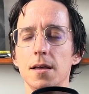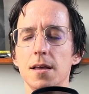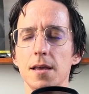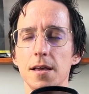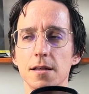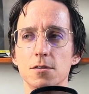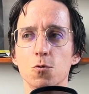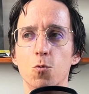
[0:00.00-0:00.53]

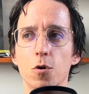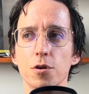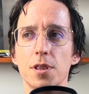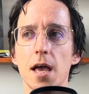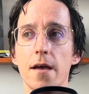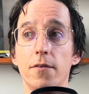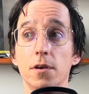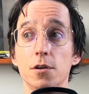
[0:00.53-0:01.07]
it's worth
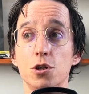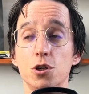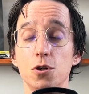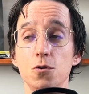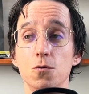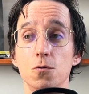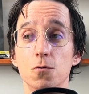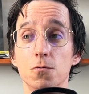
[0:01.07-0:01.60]
having a
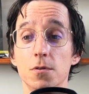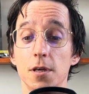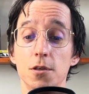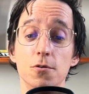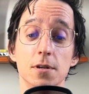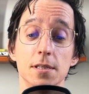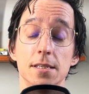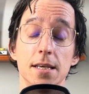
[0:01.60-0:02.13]
shoe that
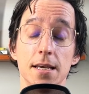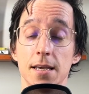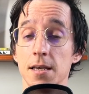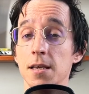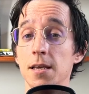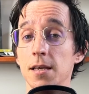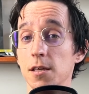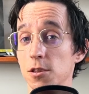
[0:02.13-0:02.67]
you can say,
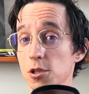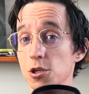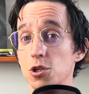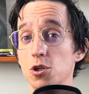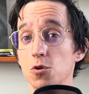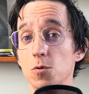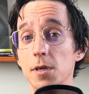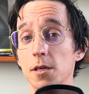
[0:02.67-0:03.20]
this
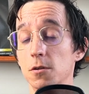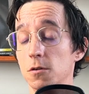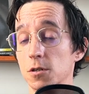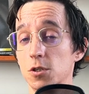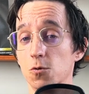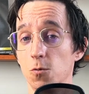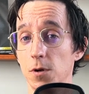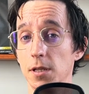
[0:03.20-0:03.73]
shoe heel
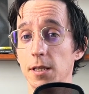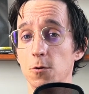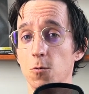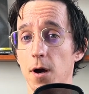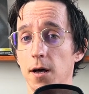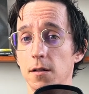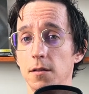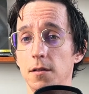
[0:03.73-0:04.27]
hooks really
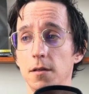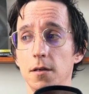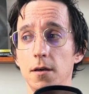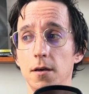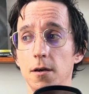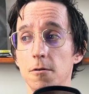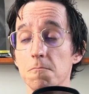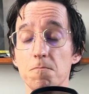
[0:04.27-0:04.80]
well.
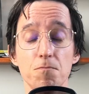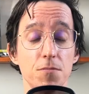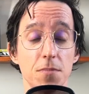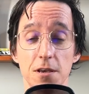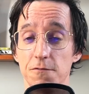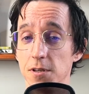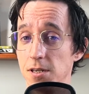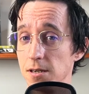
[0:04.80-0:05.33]

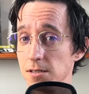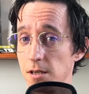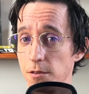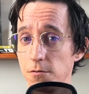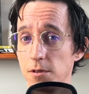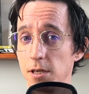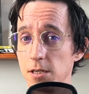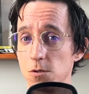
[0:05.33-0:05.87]
If it does other
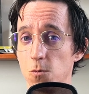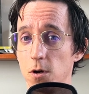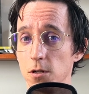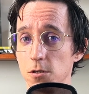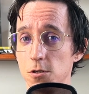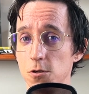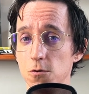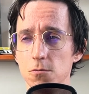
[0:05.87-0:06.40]
things well
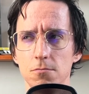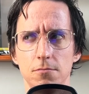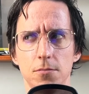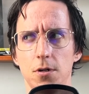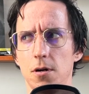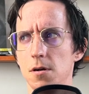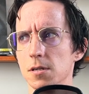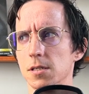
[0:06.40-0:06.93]
too,
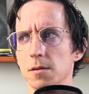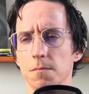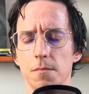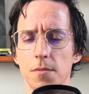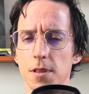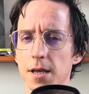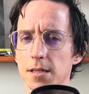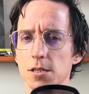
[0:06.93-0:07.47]
awesome,
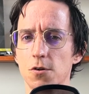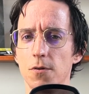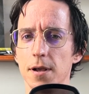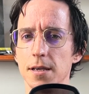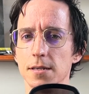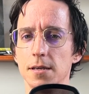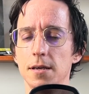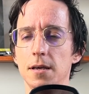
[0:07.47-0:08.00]
that's
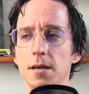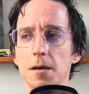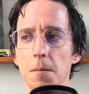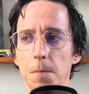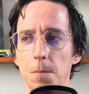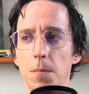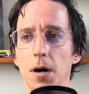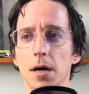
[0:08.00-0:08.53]
great.
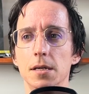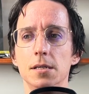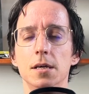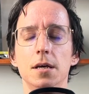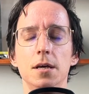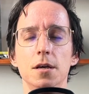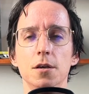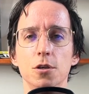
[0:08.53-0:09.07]
But
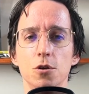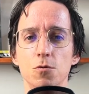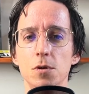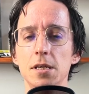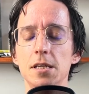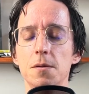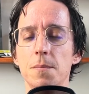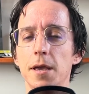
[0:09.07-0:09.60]
you
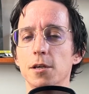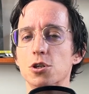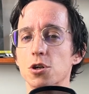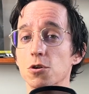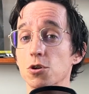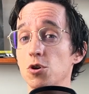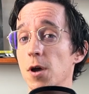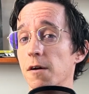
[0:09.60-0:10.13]
need to make sure
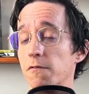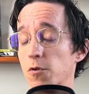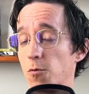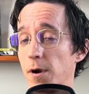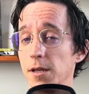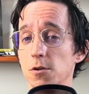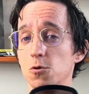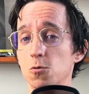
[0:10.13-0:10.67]
you have the
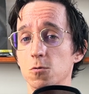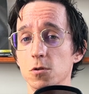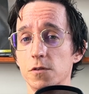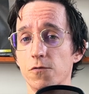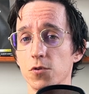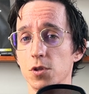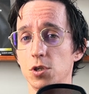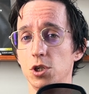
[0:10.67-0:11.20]
right tools
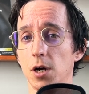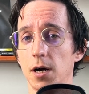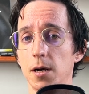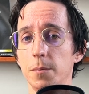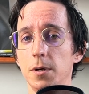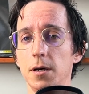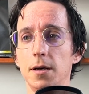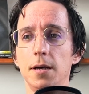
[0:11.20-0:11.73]
for the
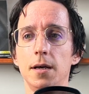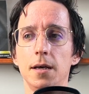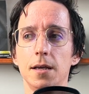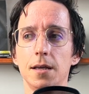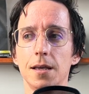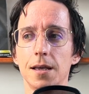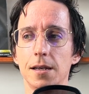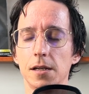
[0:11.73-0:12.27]
job,
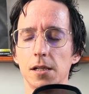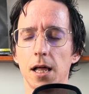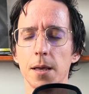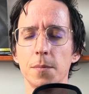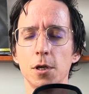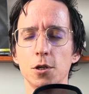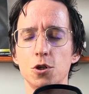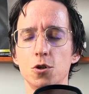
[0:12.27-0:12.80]
and
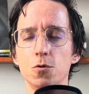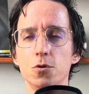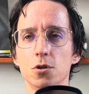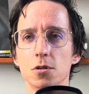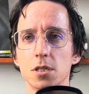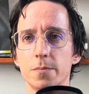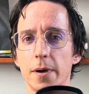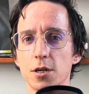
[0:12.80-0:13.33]
climbing shoes are
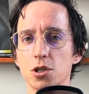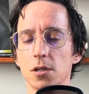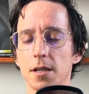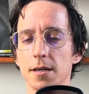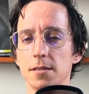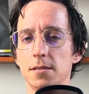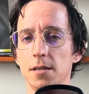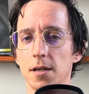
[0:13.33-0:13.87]

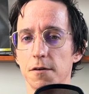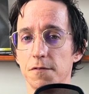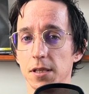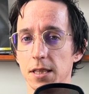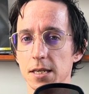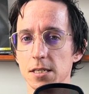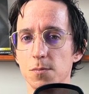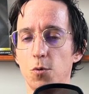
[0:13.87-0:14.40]
specialized enough at
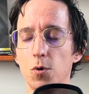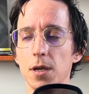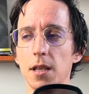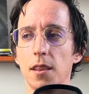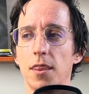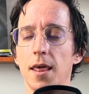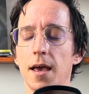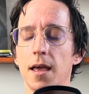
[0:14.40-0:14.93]
this
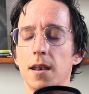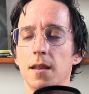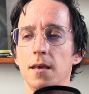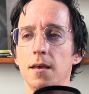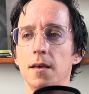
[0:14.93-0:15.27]
point that